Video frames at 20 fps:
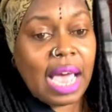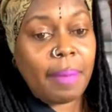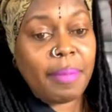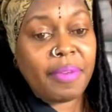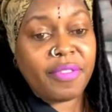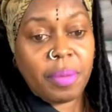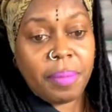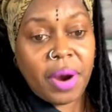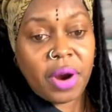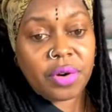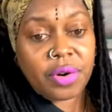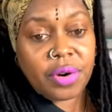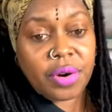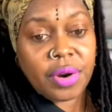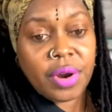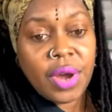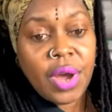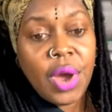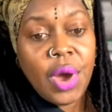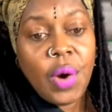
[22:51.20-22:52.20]
of the murder.
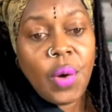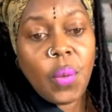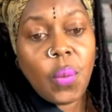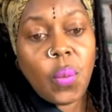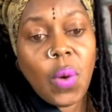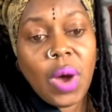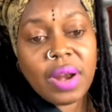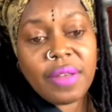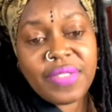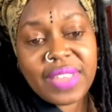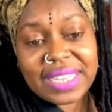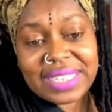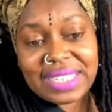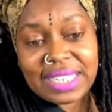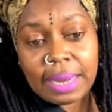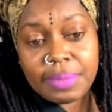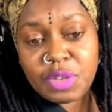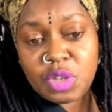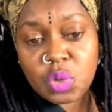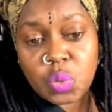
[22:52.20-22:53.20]
One of the
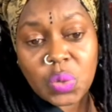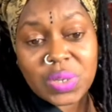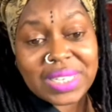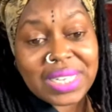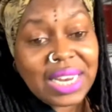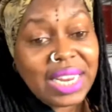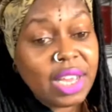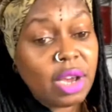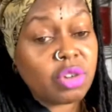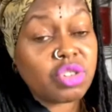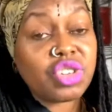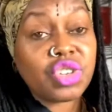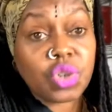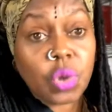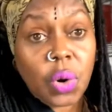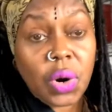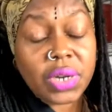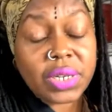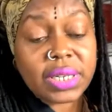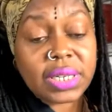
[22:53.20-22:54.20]
exceptions was Cleo
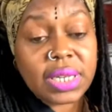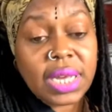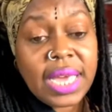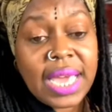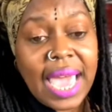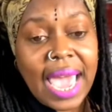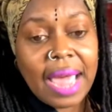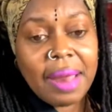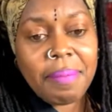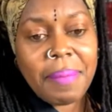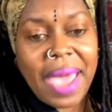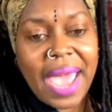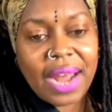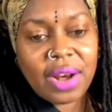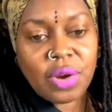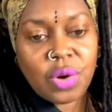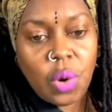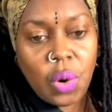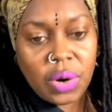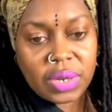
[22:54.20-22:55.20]
Short and
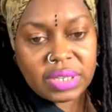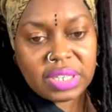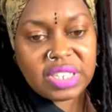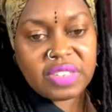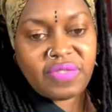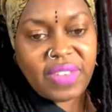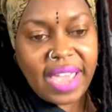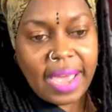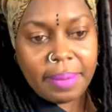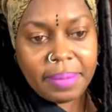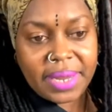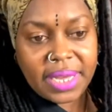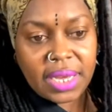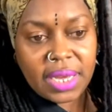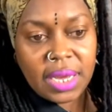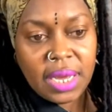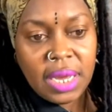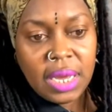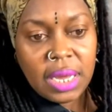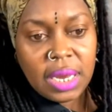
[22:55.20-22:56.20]
Matt Gordon's family.
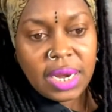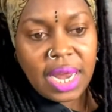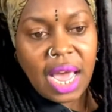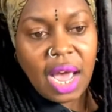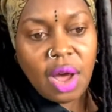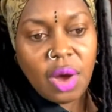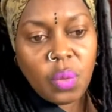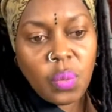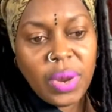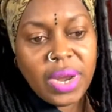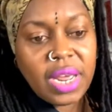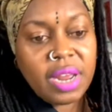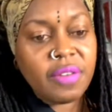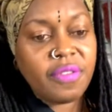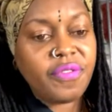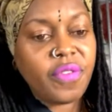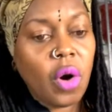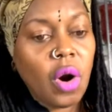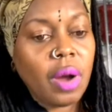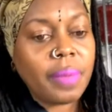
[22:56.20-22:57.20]
Now, when
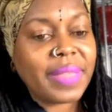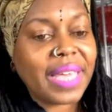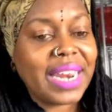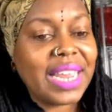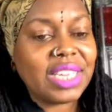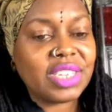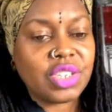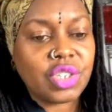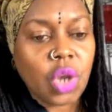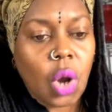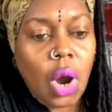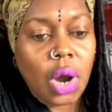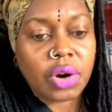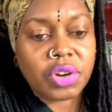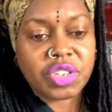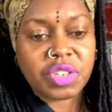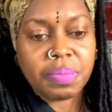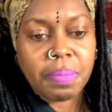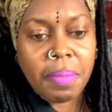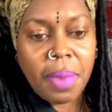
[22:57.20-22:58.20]
informed of his
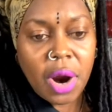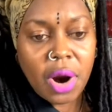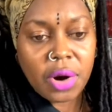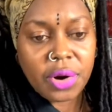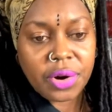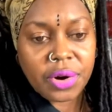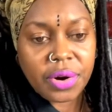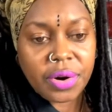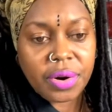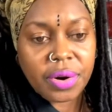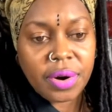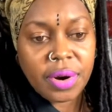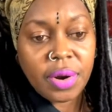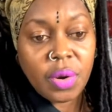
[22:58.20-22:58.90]
daughter's murder